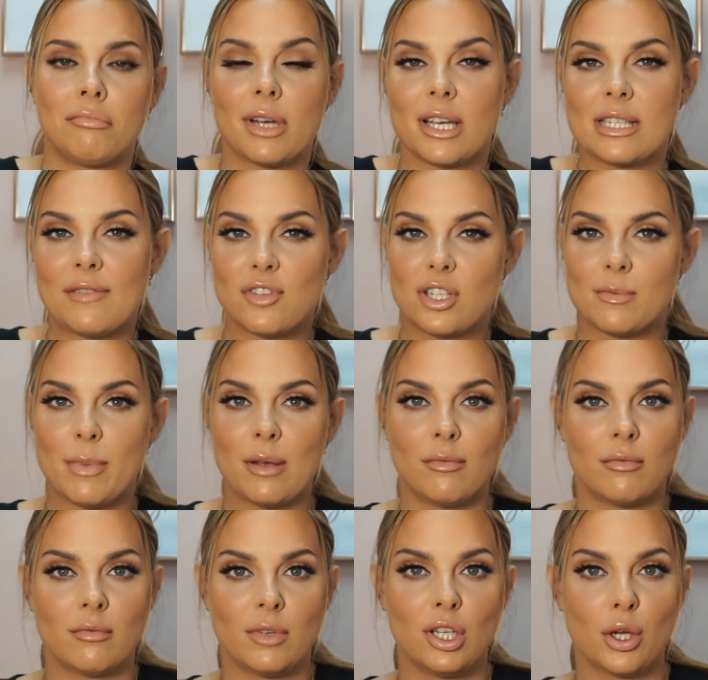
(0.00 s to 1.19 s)
because I've just
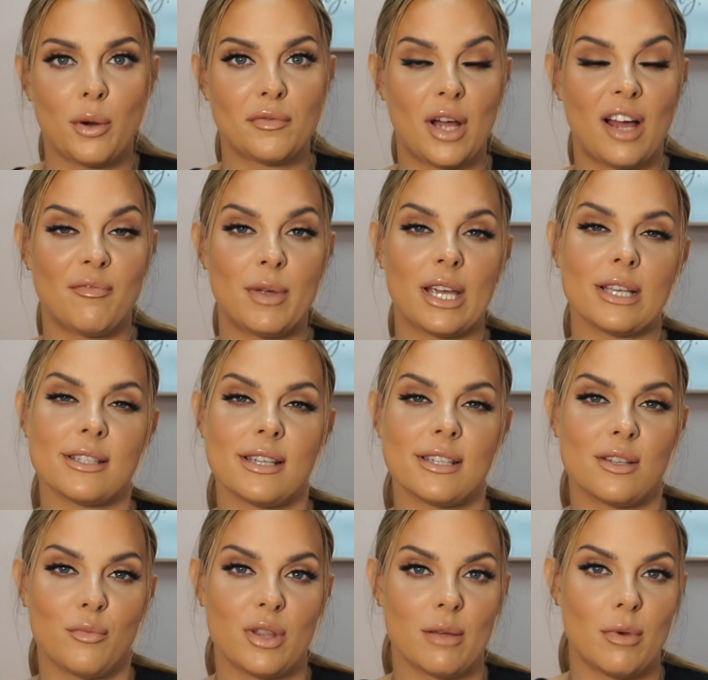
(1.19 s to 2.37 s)
been, I've been
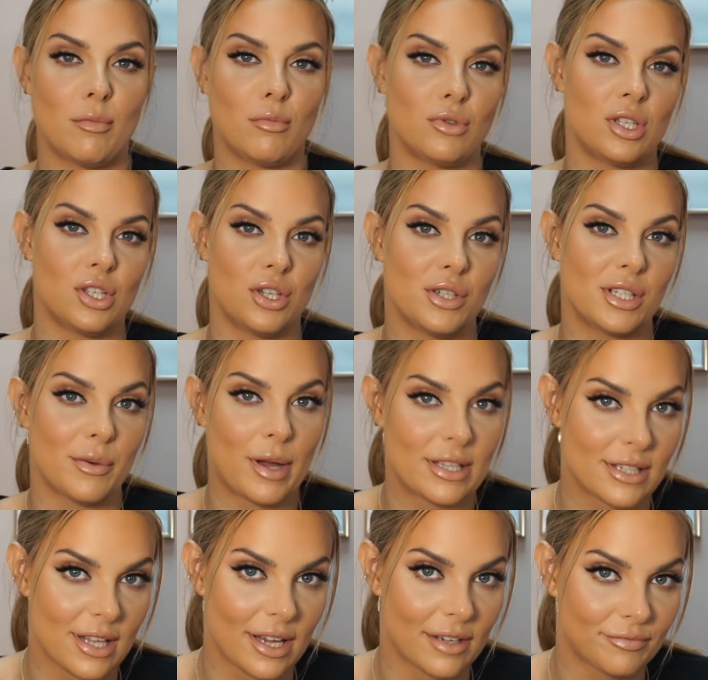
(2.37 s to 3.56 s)
consistent with them on Monday, Tuesday,
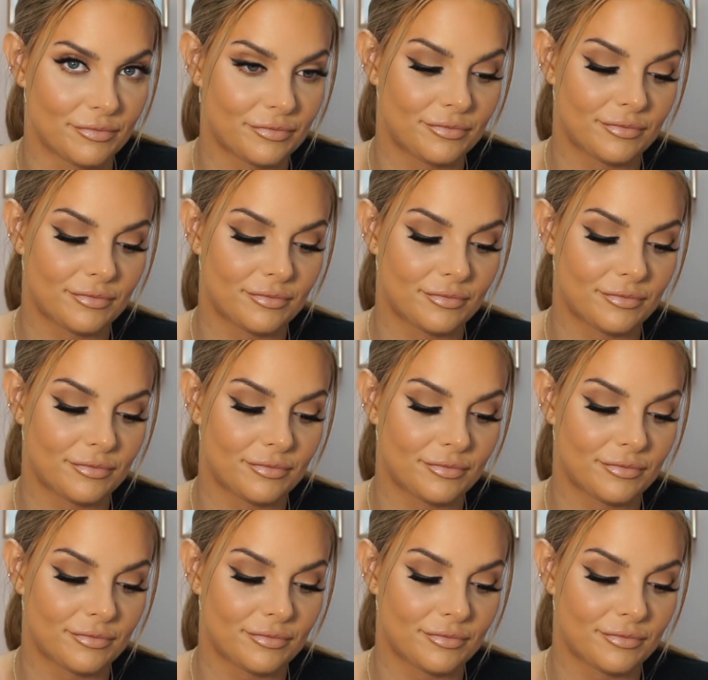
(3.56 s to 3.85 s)
Wednesday.